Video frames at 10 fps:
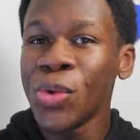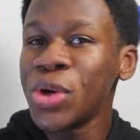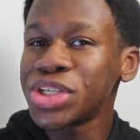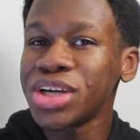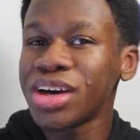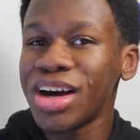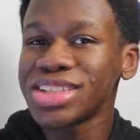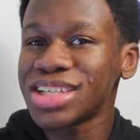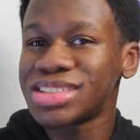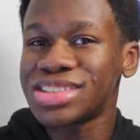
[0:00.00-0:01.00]
which can
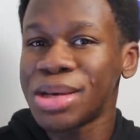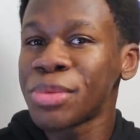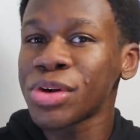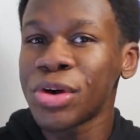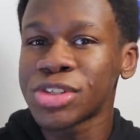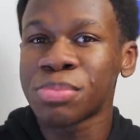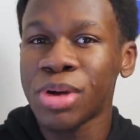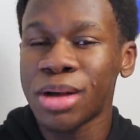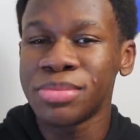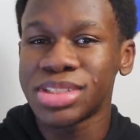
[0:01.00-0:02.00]
cause a similar host of
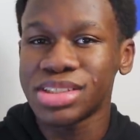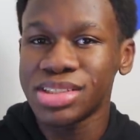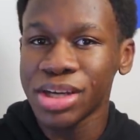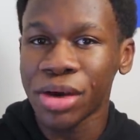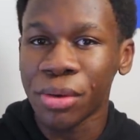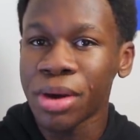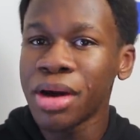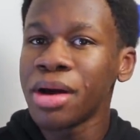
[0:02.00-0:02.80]
problems as Ditto,